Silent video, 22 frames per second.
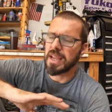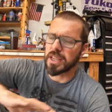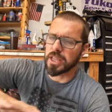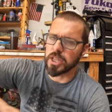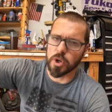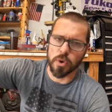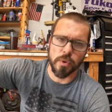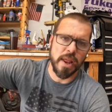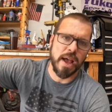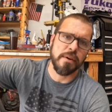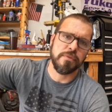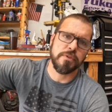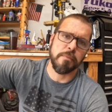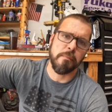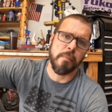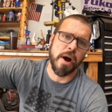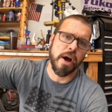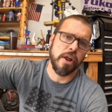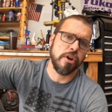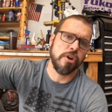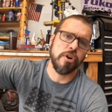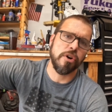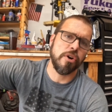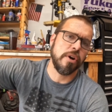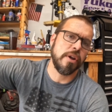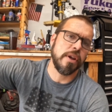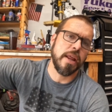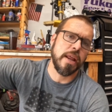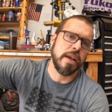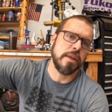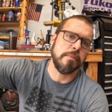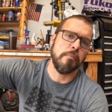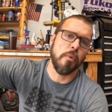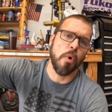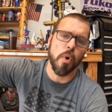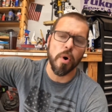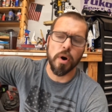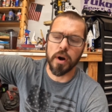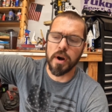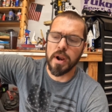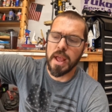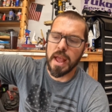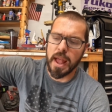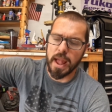You don't have to monitor it
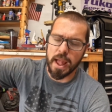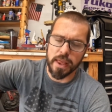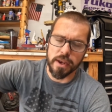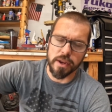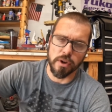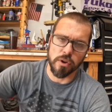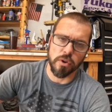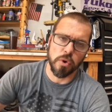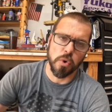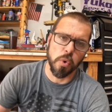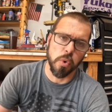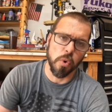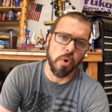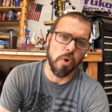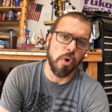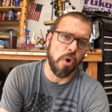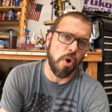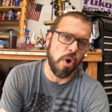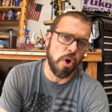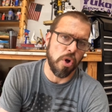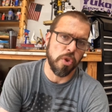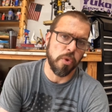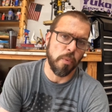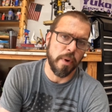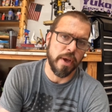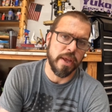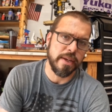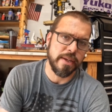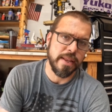anymore, and it'll cool all the way